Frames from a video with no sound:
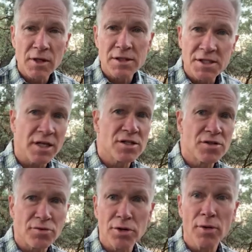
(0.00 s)
6
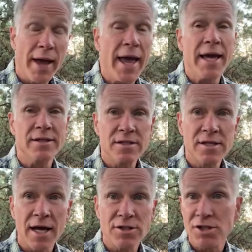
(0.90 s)
through 8
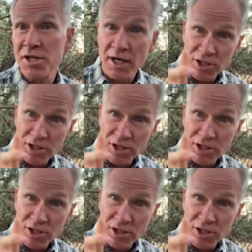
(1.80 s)
says, You see,